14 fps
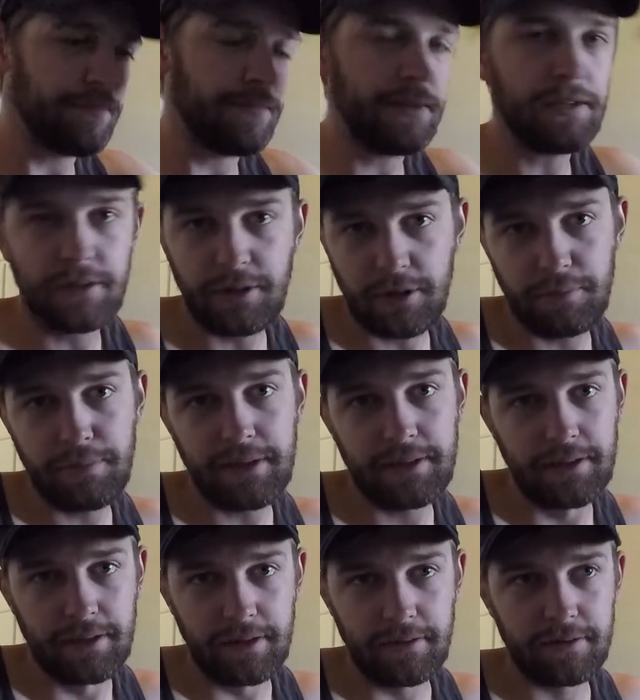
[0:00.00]
you know, your
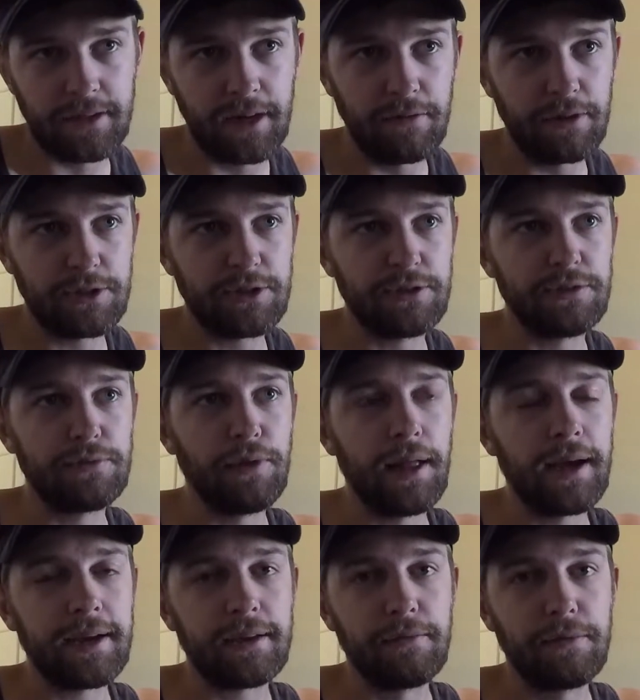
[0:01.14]
opinion, kind of what you
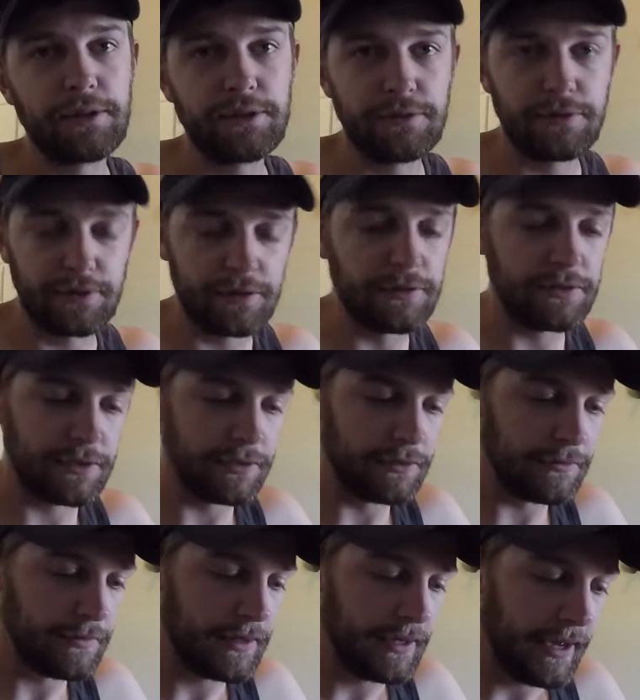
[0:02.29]
like and what you're used to
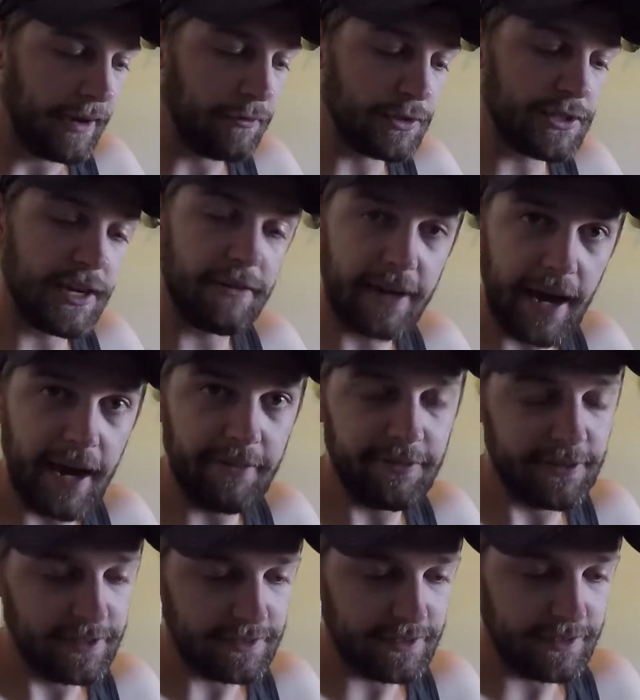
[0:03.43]
and what you have
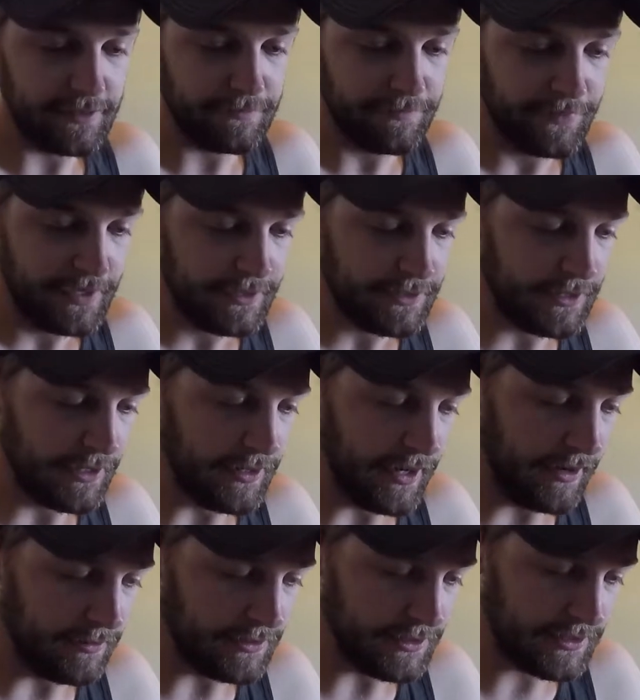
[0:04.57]
confidence in. So
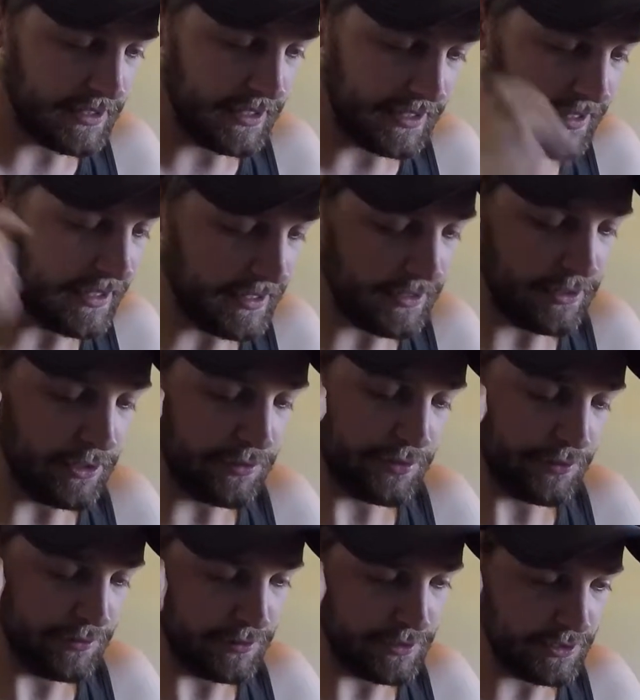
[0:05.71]
I was just going to go
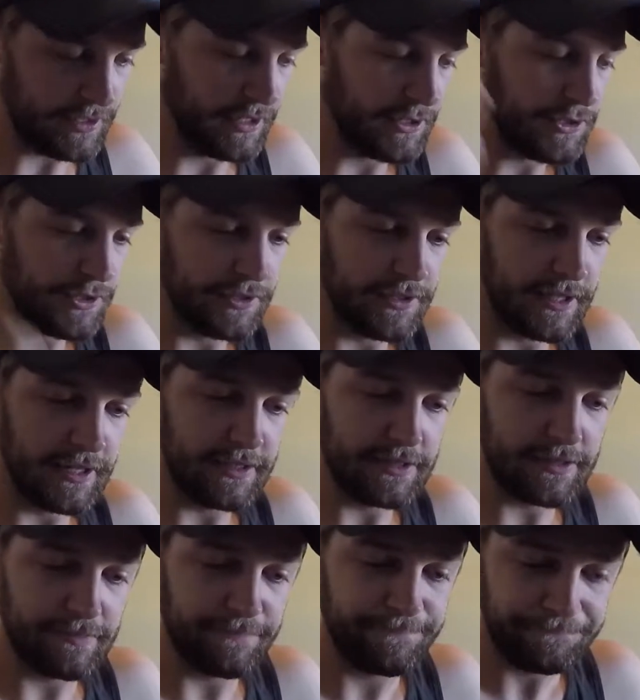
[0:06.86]
through and just kind of show you
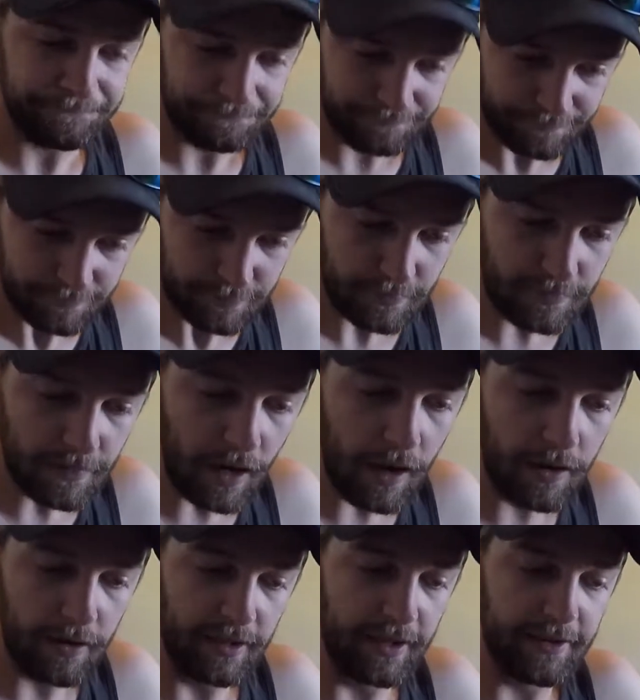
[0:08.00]
guys
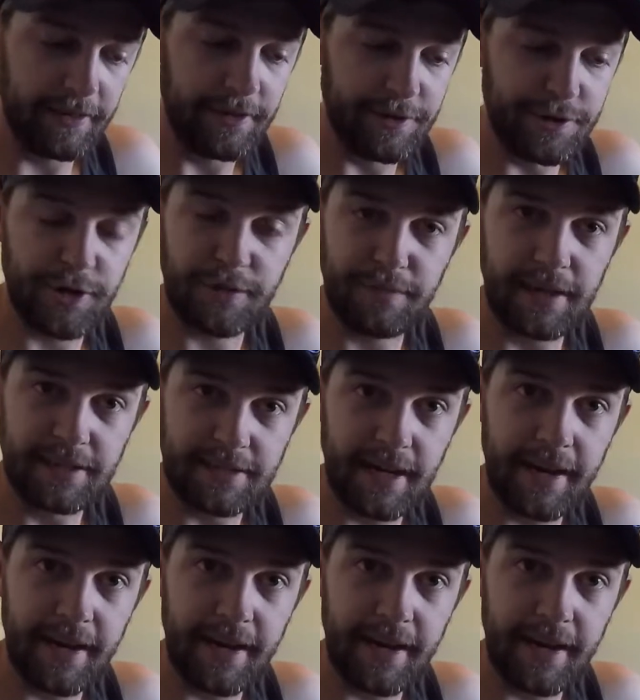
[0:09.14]
a lot of the jerk baits